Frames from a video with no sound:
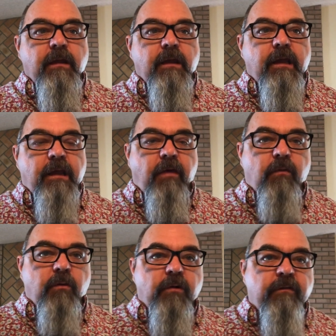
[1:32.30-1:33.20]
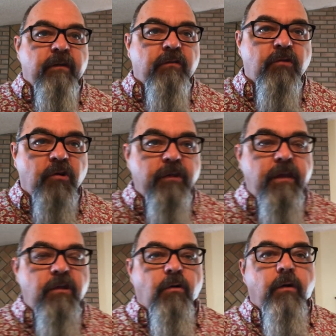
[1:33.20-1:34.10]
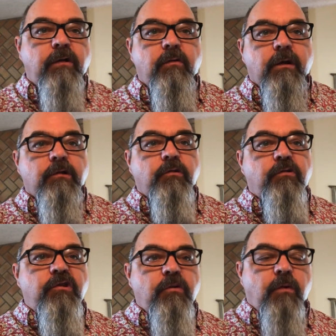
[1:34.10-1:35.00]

In other words, it's good that you're going to include you,